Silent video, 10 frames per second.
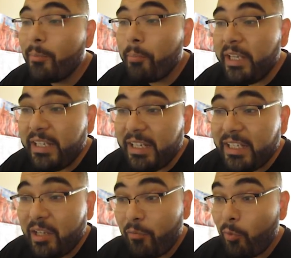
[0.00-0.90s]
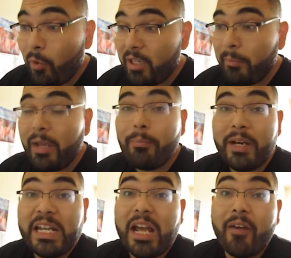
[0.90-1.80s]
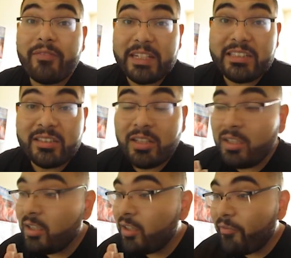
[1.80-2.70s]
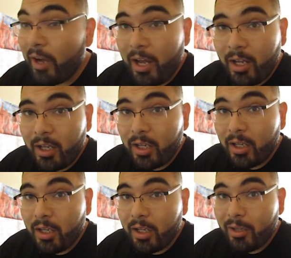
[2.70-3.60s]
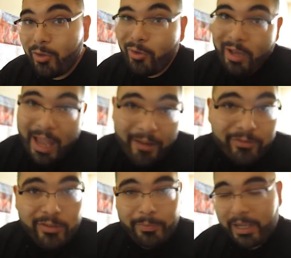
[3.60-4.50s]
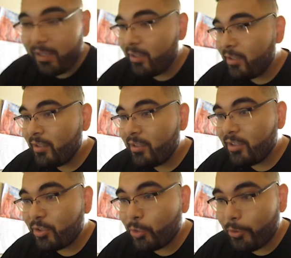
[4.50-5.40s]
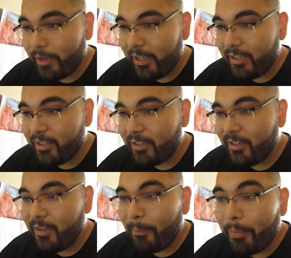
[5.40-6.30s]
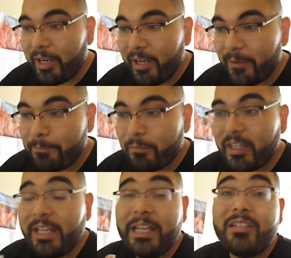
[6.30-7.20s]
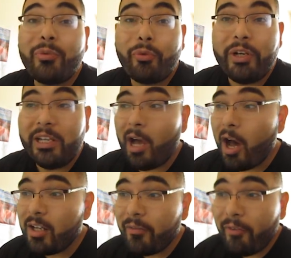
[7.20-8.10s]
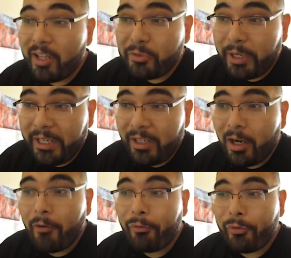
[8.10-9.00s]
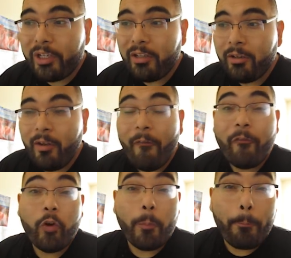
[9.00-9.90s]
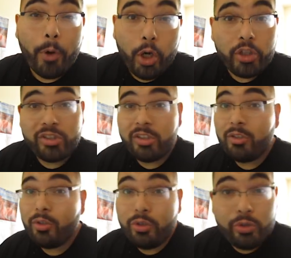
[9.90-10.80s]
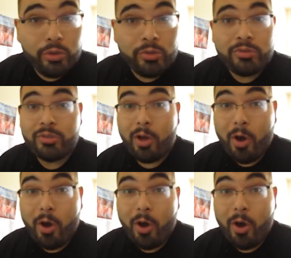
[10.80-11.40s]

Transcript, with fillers: Meaning if you want to make money off this font, you have to pay the creator. But it's free. All the fonts right here are free for personal use